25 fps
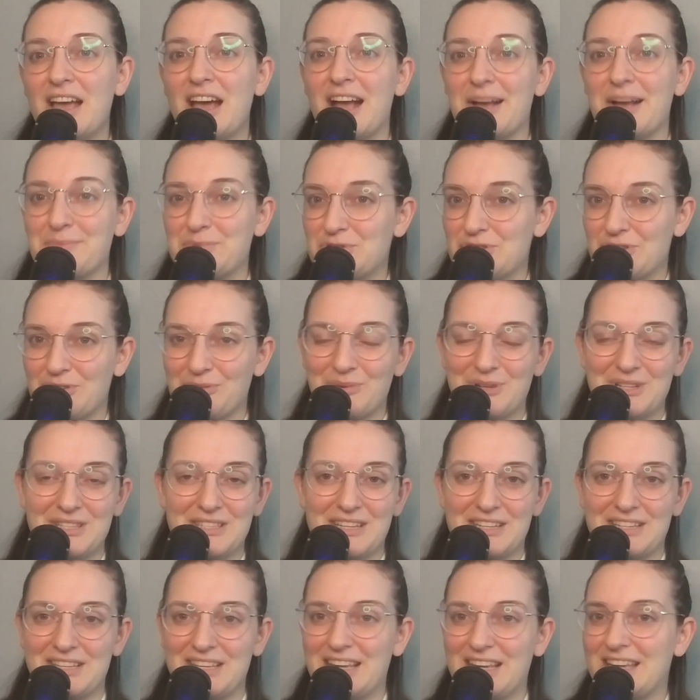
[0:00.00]
I'm sure
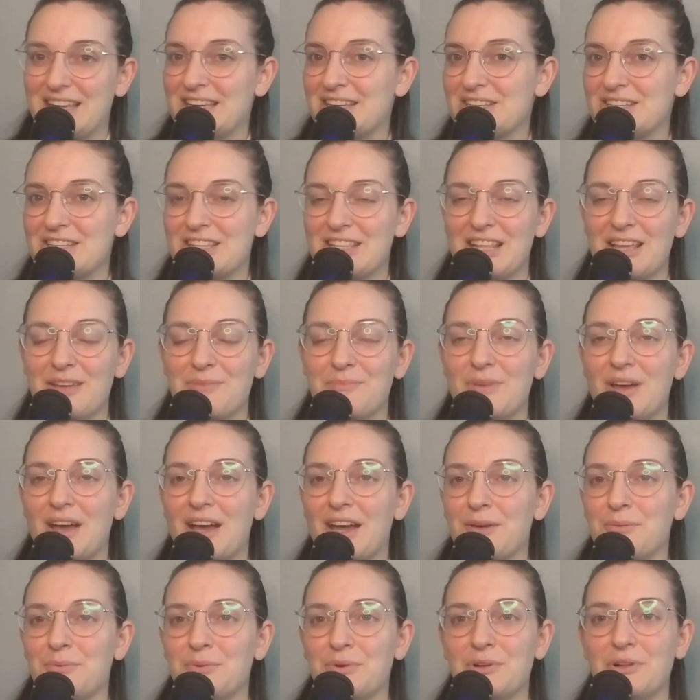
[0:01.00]
once I get into them,
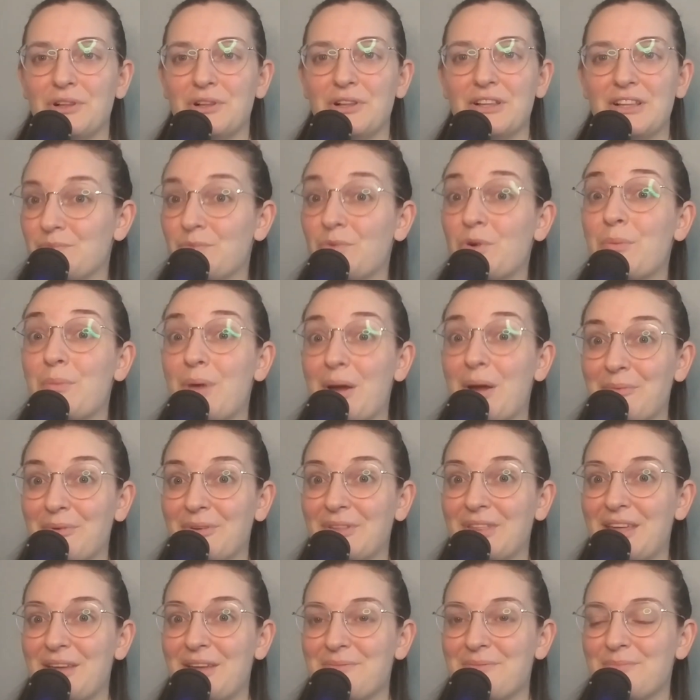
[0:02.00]
I will
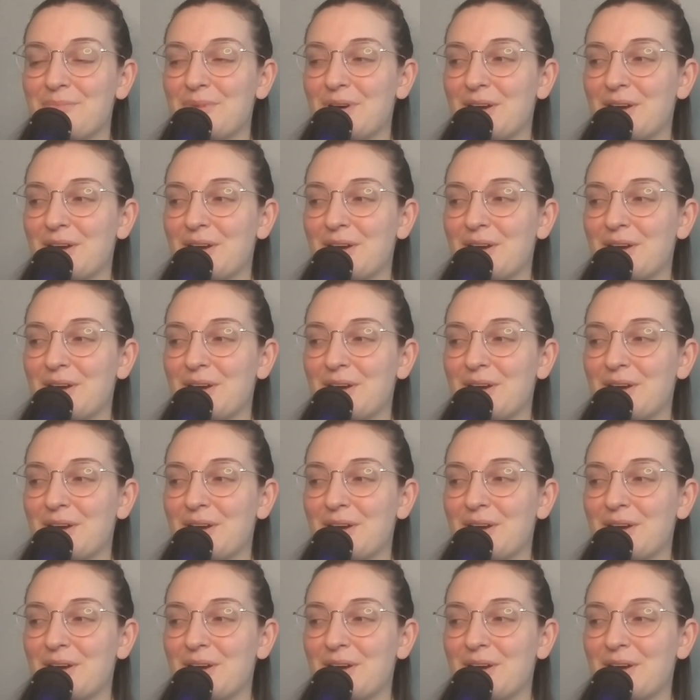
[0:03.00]
remember them,